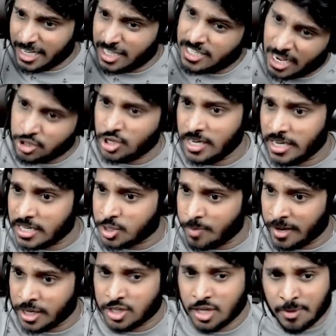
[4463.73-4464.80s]
actually an
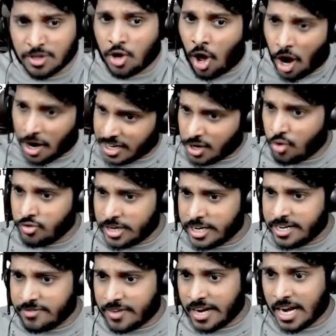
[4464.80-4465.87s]
expenditure but not accounted
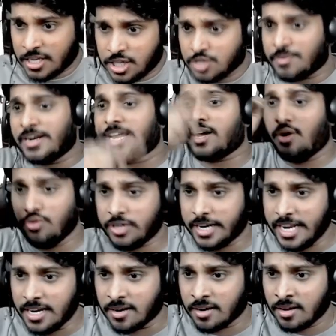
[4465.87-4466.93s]
in financials but accounted
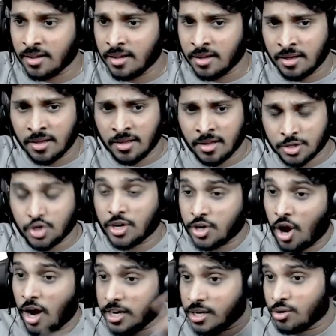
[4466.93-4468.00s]
in. So
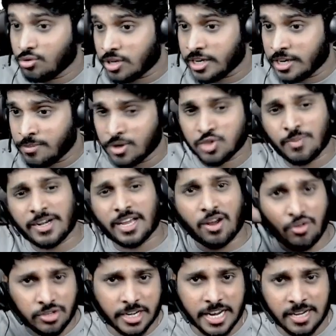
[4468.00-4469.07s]
not accounted in books but
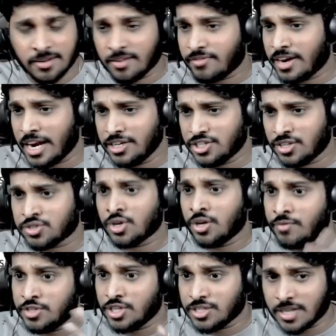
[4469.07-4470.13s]
accounted in financials.
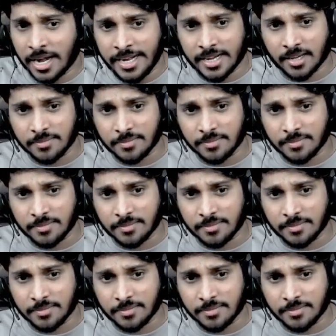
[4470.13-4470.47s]
Which is right?